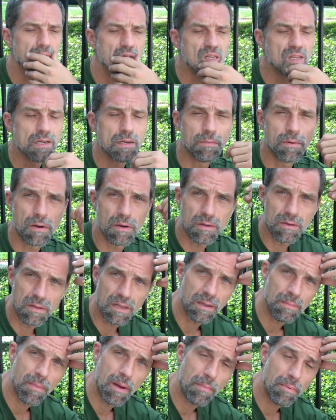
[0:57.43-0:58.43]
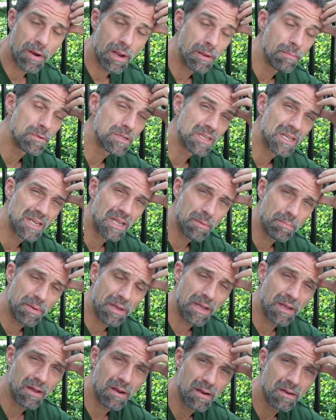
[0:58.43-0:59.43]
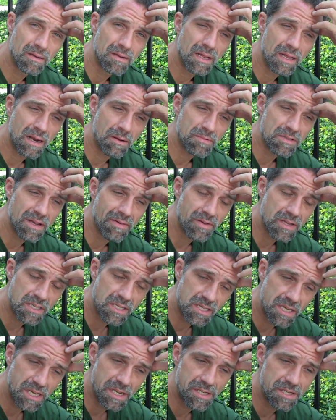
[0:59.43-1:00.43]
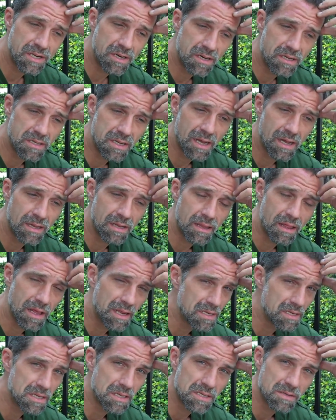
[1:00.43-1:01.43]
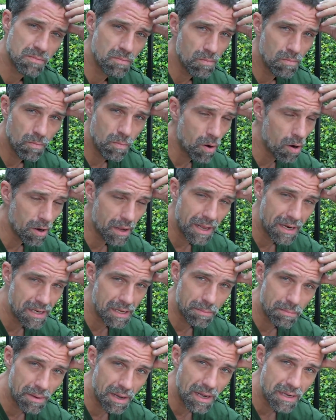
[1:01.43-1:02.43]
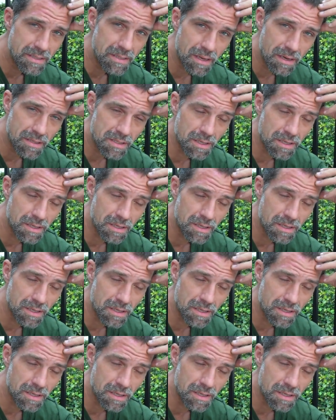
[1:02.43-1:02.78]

The tumor in my brain was getting bigger, and I was having seizures, and things just weren't getting better.